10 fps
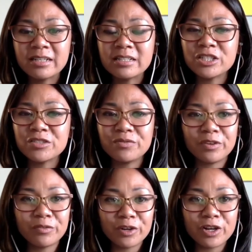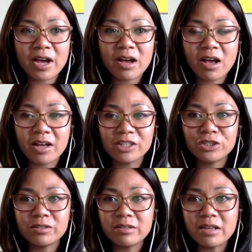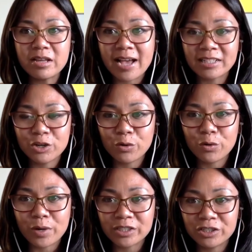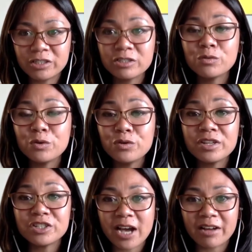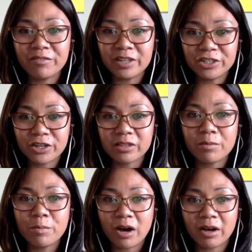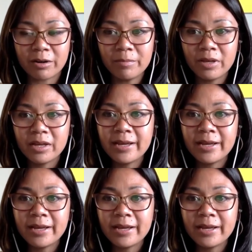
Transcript: Just feel free to ask your questions through the chat feature at the bottom,